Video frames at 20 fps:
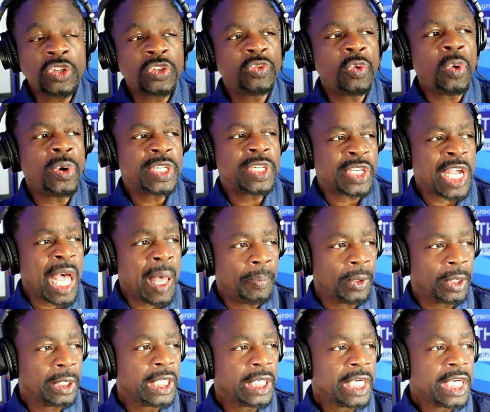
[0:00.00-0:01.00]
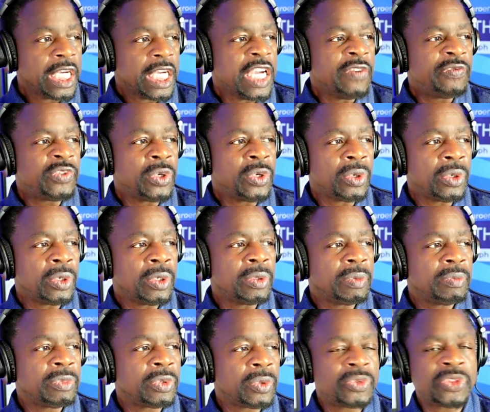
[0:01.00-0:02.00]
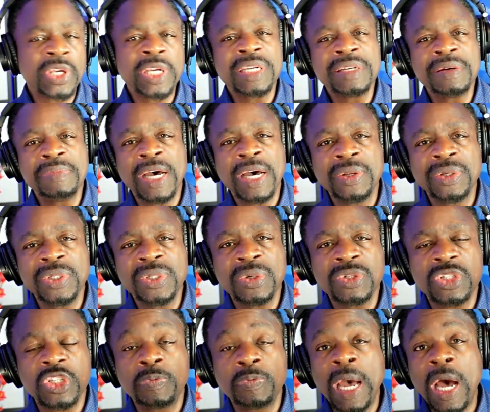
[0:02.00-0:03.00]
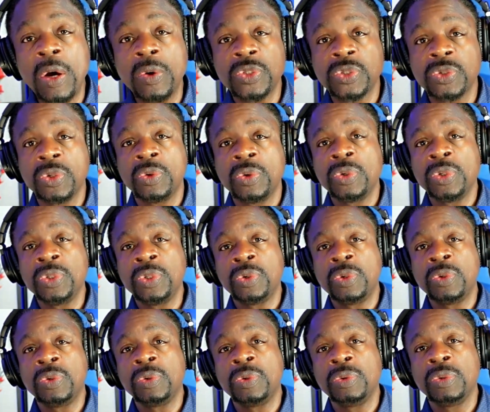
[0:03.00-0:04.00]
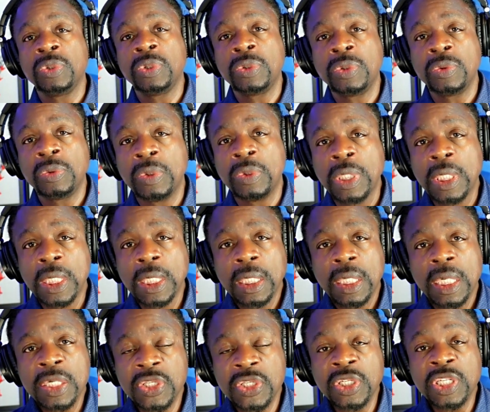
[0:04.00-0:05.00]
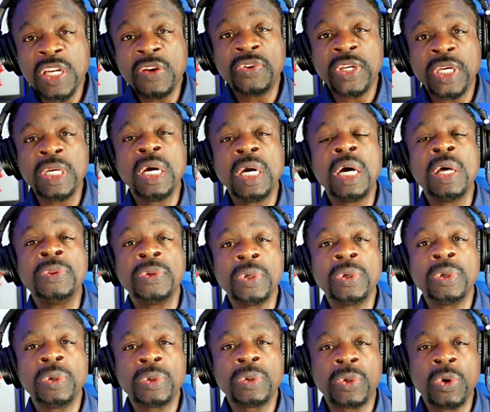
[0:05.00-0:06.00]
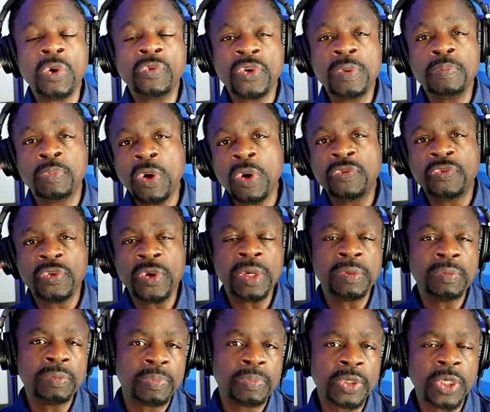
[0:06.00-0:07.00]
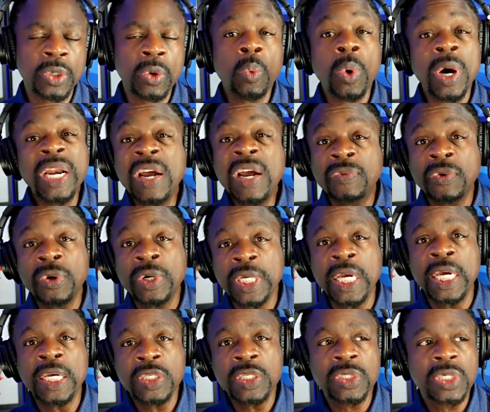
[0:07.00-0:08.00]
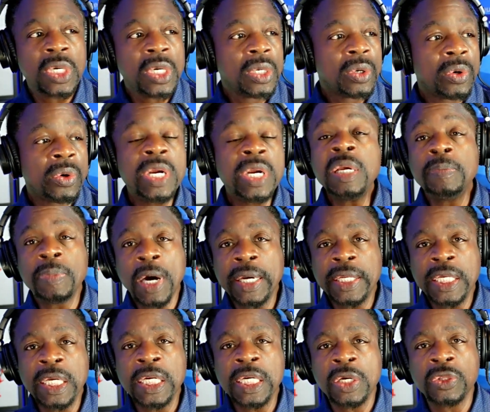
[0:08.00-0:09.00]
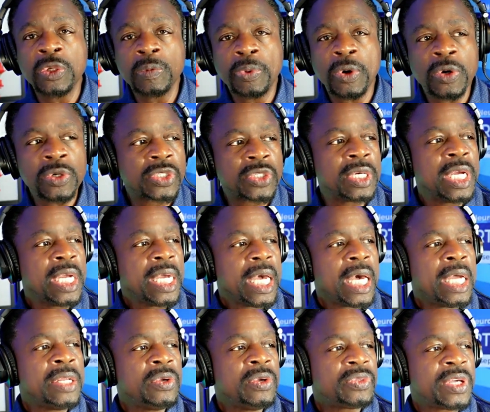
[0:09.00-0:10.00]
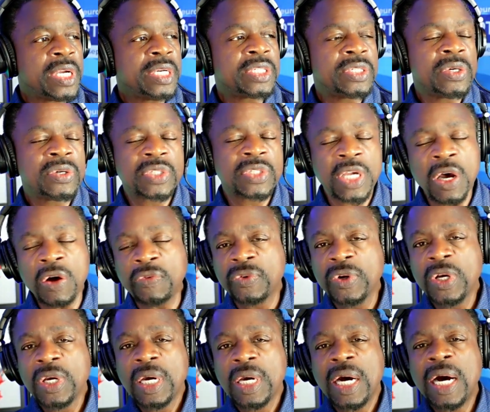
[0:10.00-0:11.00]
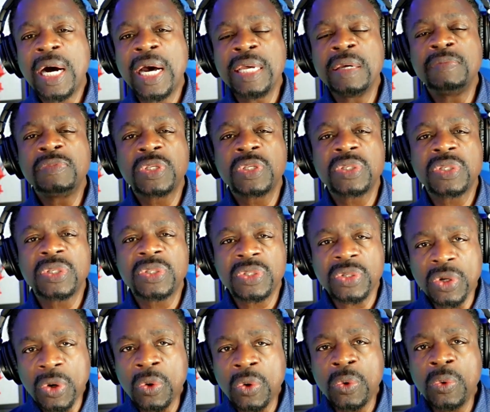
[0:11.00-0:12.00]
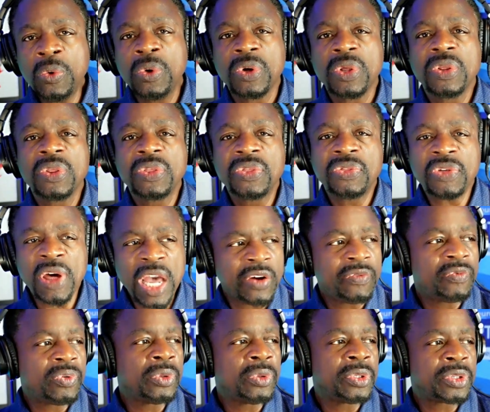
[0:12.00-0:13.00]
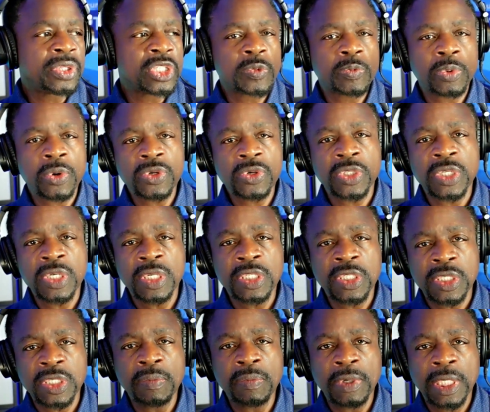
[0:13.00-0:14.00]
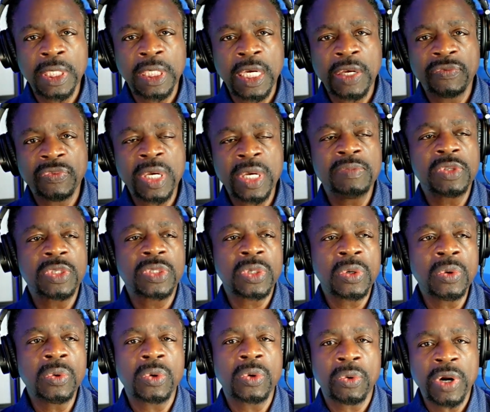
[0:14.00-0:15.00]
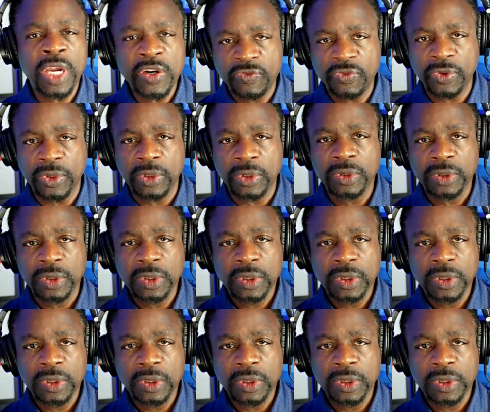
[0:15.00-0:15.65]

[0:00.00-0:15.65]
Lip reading: For example, if you're thinking about your spouse or your a significant other, girlfriend, boyfriend, whatever it is, or anybody, any other person, and you think to yourself, I am so thankful that this person is in my life. I am so grateful.